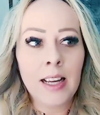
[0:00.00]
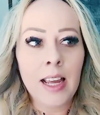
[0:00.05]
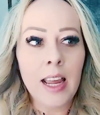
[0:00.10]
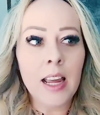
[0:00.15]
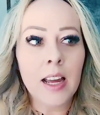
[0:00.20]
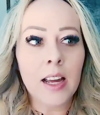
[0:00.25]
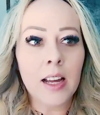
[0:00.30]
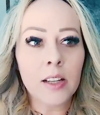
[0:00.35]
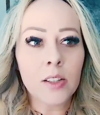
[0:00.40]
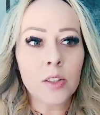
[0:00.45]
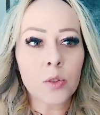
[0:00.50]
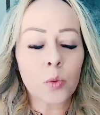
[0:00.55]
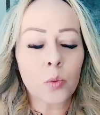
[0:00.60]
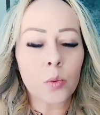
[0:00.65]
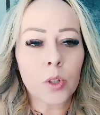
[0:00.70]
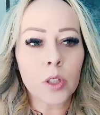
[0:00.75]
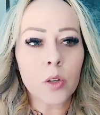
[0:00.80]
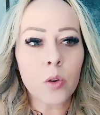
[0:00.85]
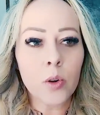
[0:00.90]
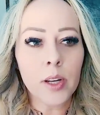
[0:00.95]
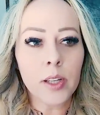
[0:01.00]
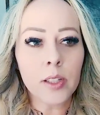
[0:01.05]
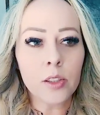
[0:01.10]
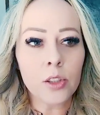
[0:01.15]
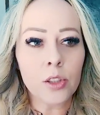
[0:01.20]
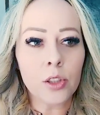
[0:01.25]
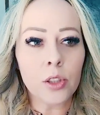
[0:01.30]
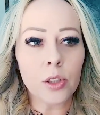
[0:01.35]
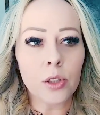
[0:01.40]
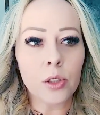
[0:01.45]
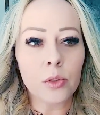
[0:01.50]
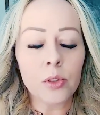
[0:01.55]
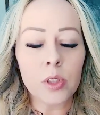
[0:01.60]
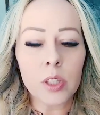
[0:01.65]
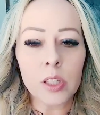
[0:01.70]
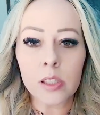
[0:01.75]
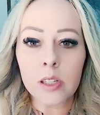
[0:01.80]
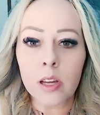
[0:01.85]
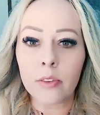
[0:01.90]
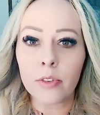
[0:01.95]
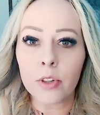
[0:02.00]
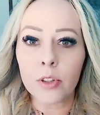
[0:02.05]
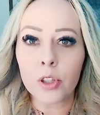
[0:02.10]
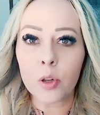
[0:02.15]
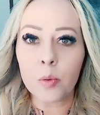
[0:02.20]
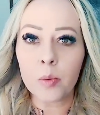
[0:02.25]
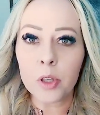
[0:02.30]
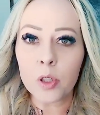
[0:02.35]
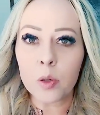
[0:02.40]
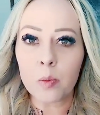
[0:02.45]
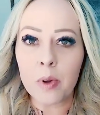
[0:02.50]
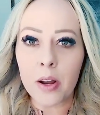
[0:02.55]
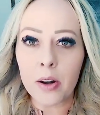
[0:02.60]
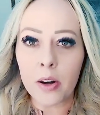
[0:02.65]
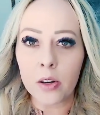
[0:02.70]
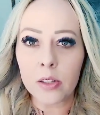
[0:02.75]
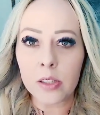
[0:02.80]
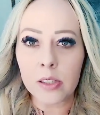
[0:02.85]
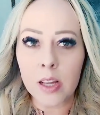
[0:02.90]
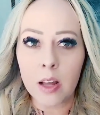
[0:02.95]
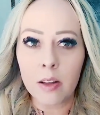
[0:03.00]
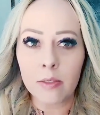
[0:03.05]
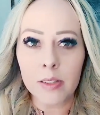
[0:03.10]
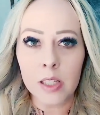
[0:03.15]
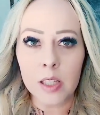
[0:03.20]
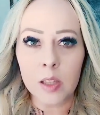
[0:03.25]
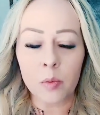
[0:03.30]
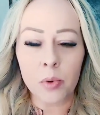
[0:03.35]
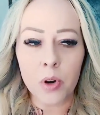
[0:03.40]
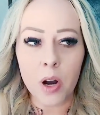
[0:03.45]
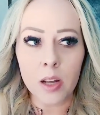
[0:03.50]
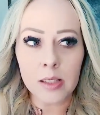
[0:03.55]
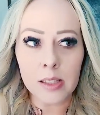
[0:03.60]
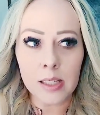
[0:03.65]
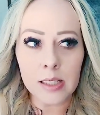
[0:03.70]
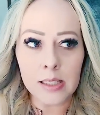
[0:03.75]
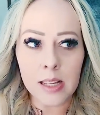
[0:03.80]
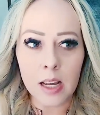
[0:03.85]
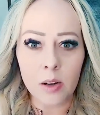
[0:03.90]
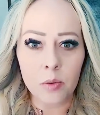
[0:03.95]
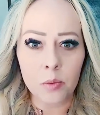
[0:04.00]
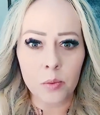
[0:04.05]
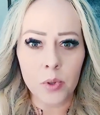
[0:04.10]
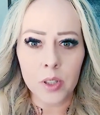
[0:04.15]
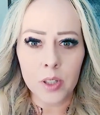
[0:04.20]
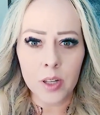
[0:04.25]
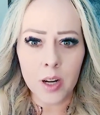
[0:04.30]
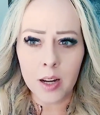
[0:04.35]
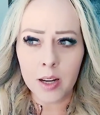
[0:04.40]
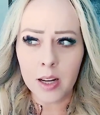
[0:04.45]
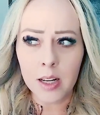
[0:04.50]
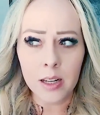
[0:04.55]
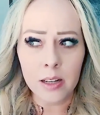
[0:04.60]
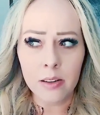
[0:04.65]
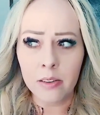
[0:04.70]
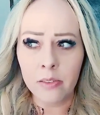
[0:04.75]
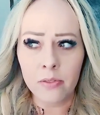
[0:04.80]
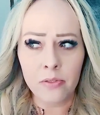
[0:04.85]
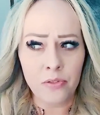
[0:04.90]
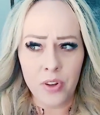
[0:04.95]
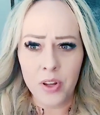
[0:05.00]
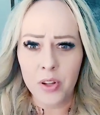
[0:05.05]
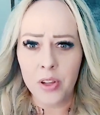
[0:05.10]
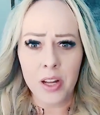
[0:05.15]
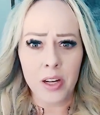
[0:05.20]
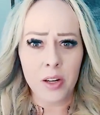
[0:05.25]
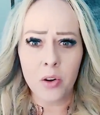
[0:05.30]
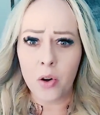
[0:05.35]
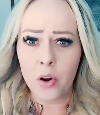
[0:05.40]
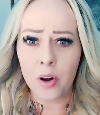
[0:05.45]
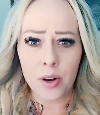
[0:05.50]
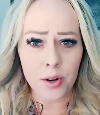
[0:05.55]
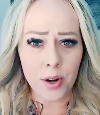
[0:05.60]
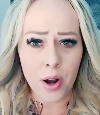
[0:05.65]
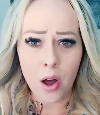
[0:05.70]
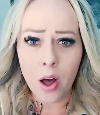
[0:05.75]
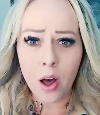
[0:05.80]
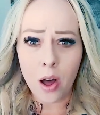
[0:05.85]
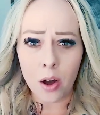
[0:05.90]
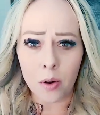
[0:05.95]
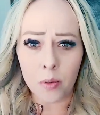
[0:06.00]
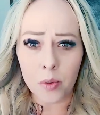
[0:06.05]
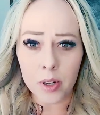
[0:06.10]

And we're going to discover so much about ourselves in the process that we're not going to feel ignored at all.